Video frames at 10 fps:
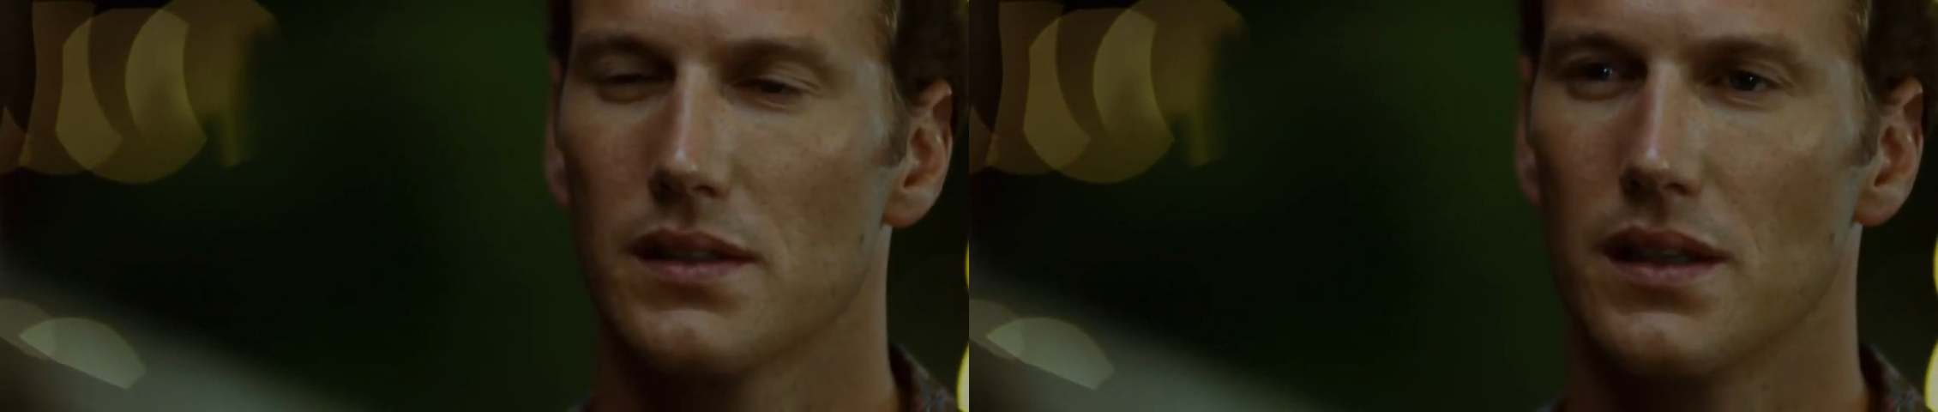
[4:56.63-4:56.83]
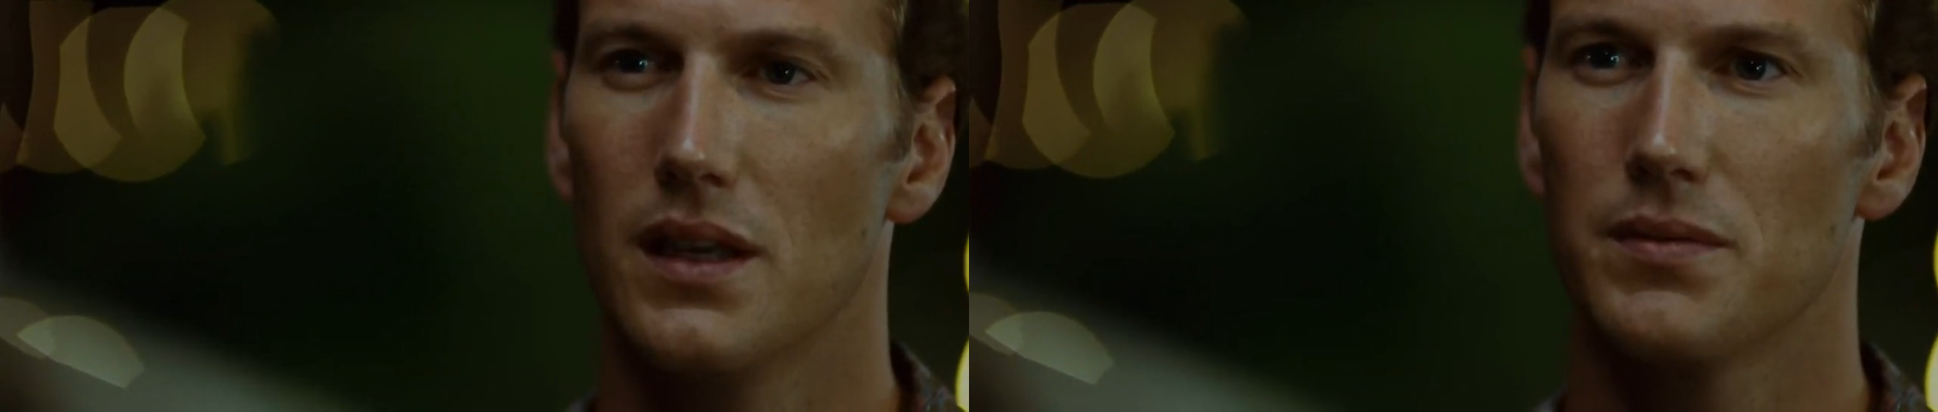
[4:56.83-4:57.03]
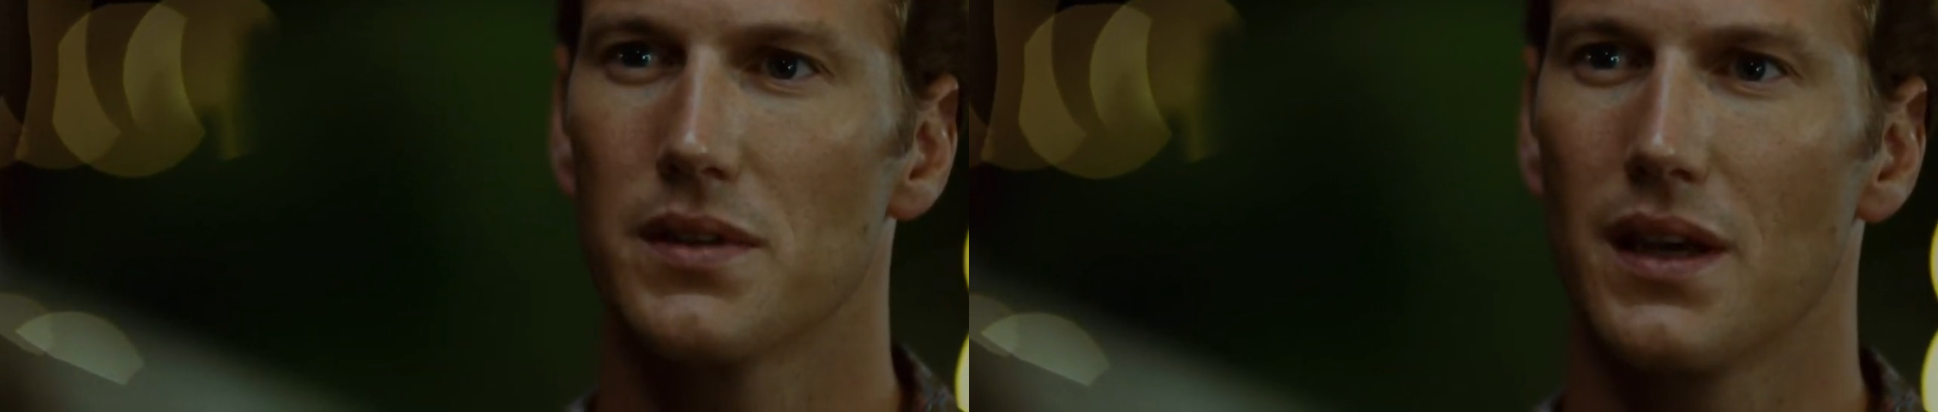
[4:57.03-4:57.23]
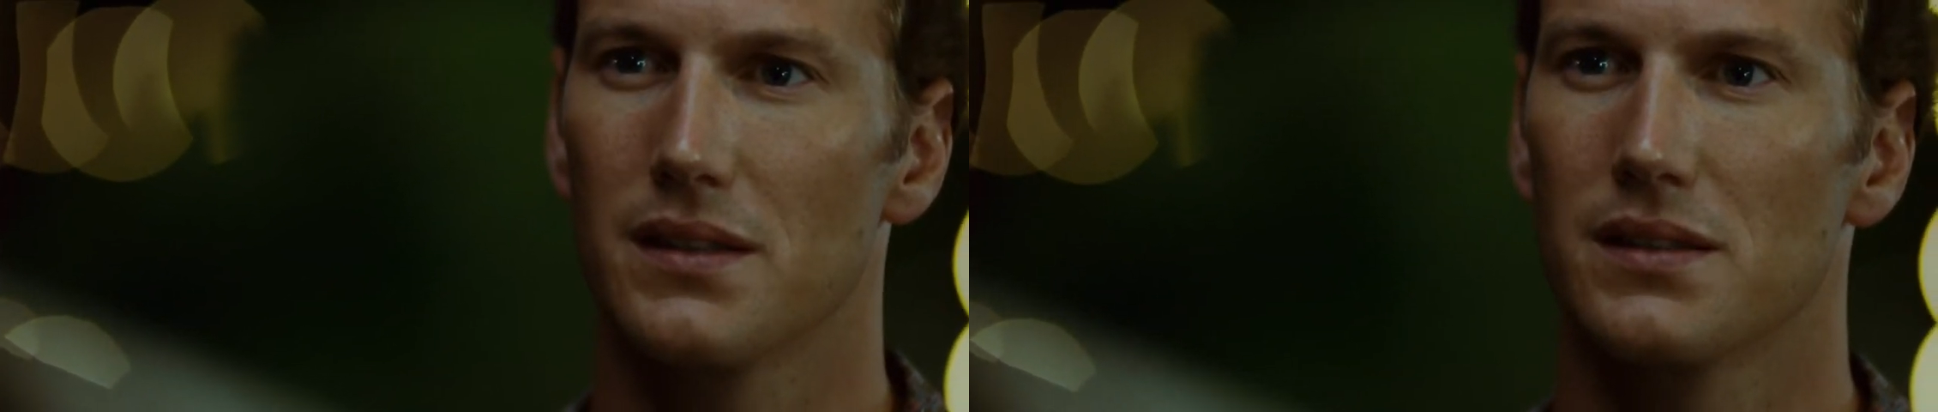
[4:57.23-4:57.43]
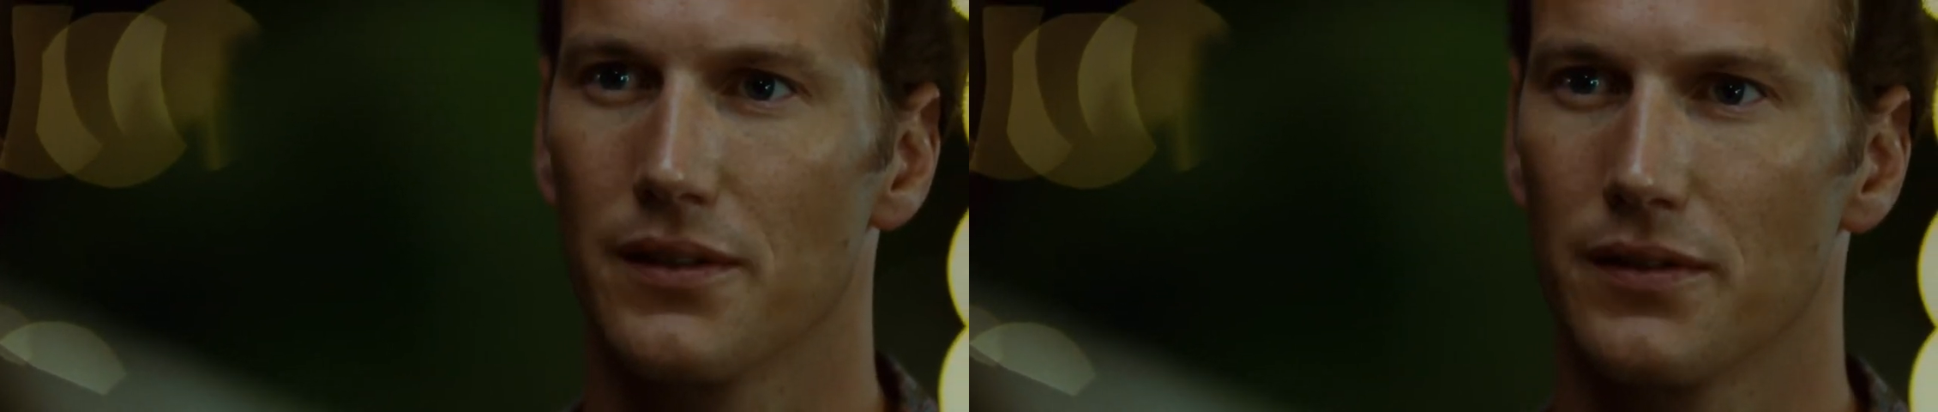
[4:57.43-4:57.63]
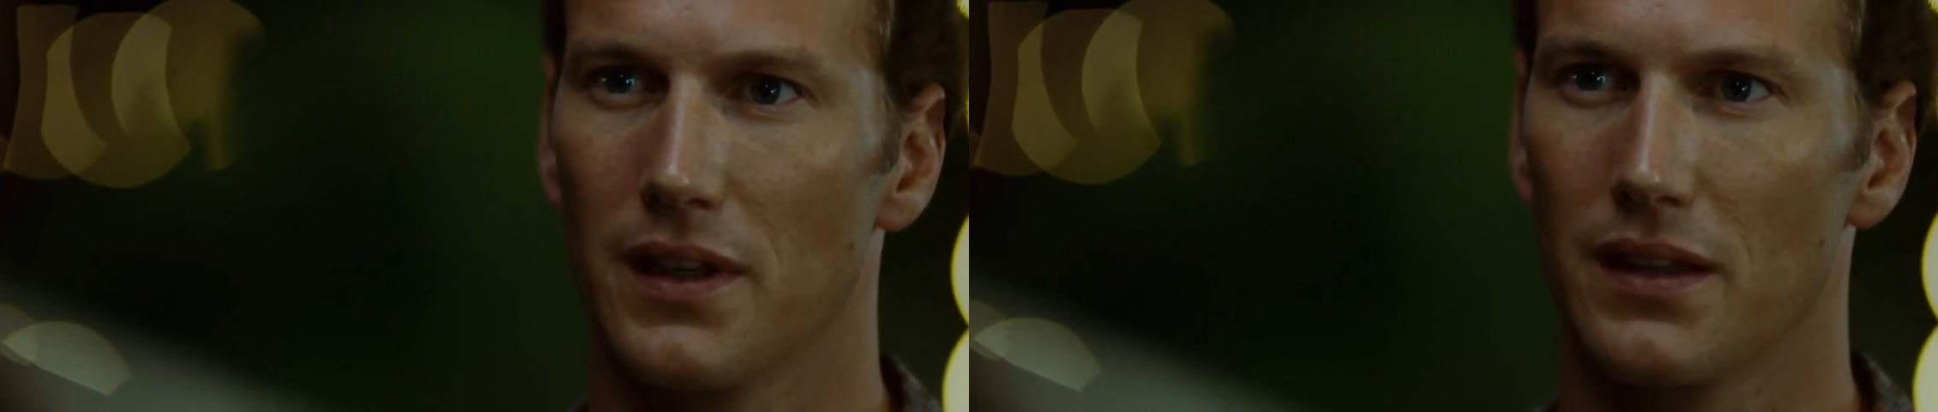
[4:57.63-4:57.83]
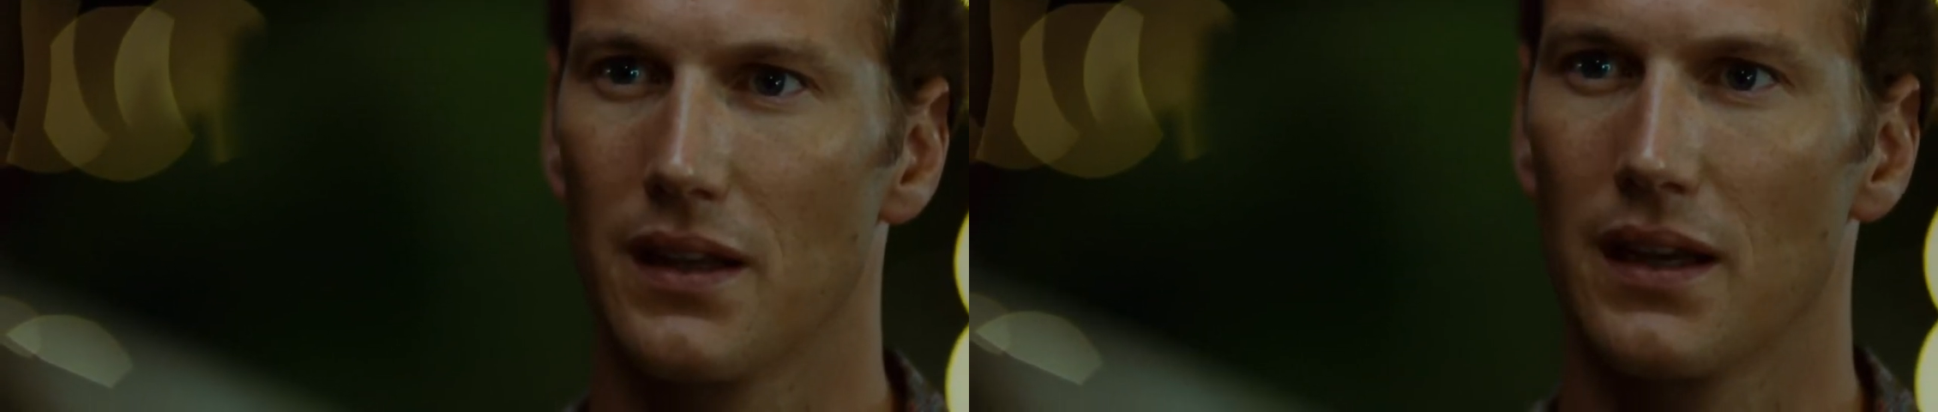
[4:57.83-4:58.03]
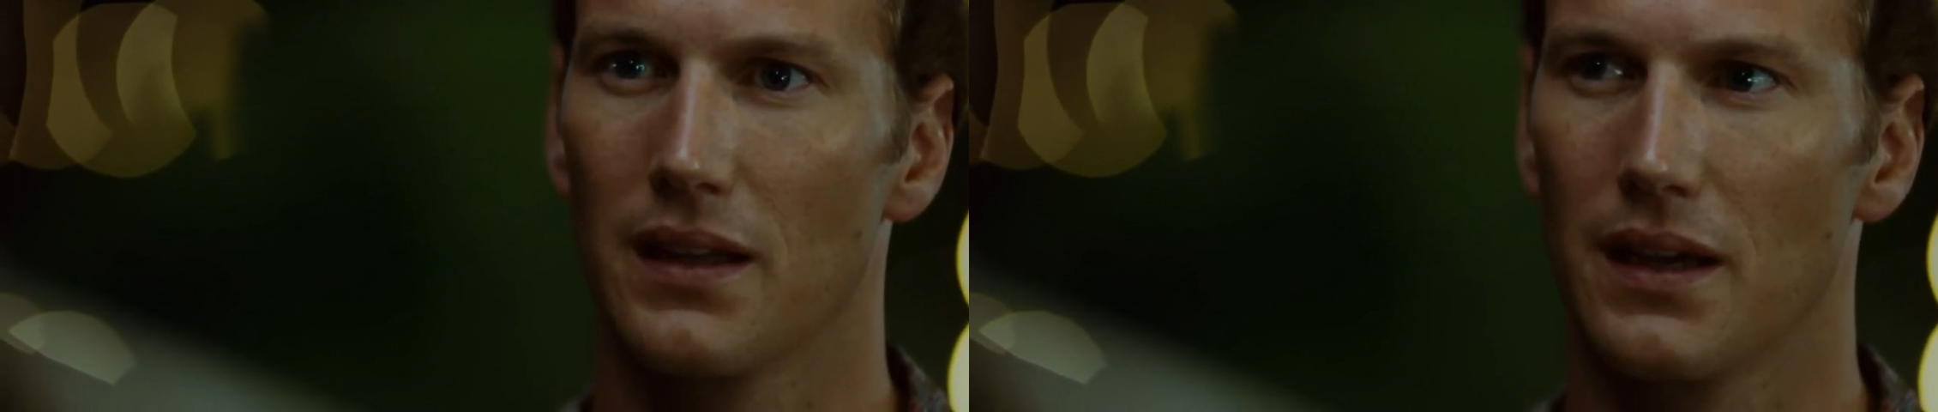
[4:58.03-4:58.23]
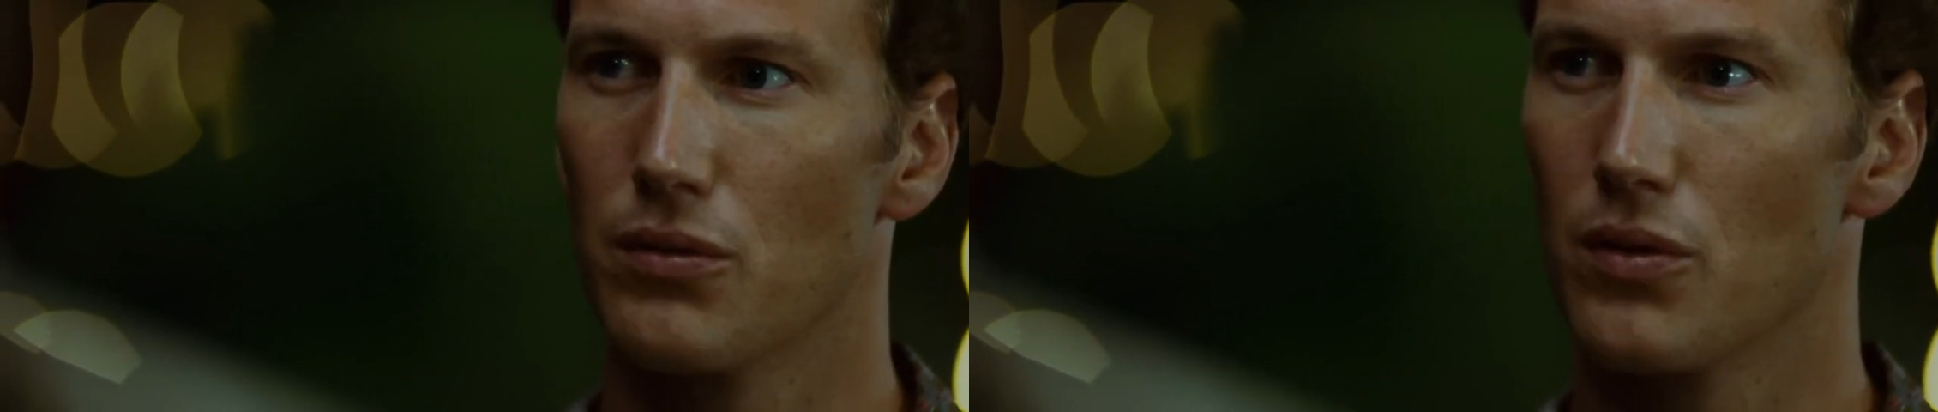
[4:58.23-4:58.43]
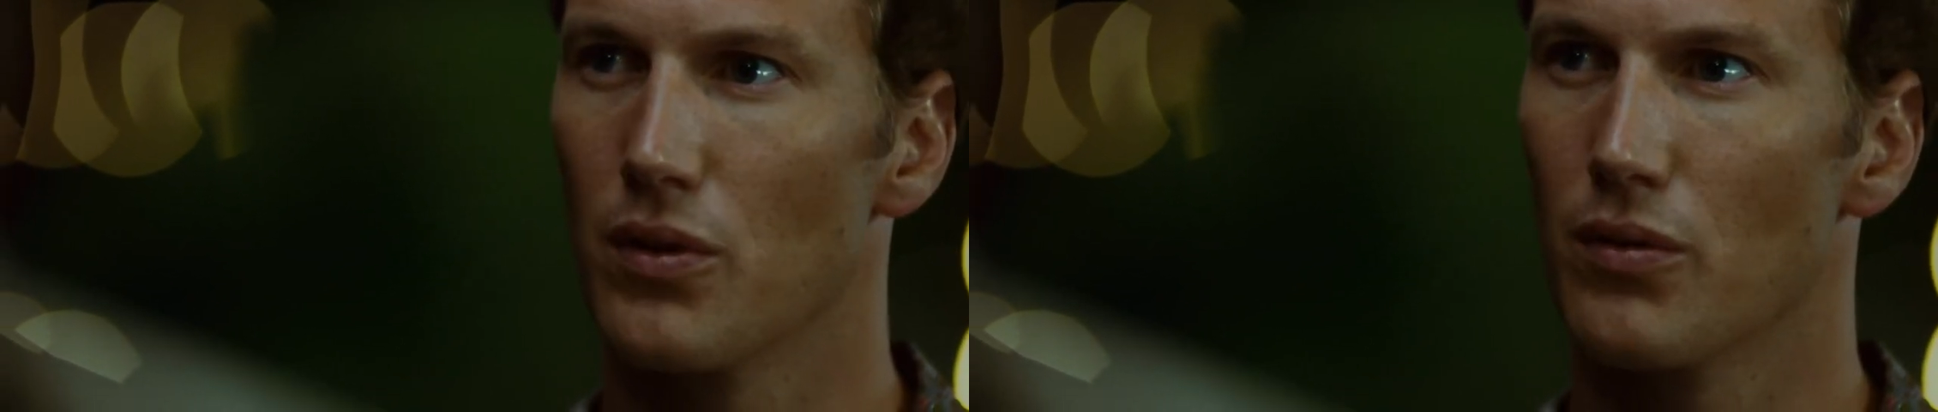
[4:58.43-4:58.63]
So you keep saying stuff like that,
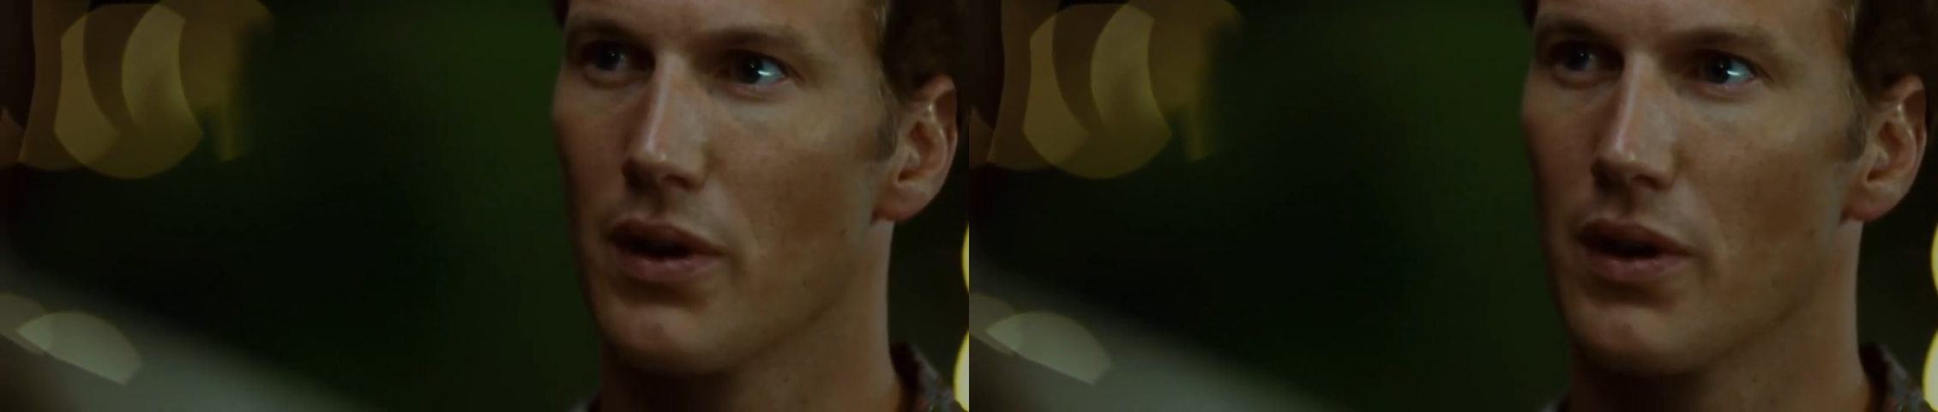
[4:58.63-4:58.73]
like we're,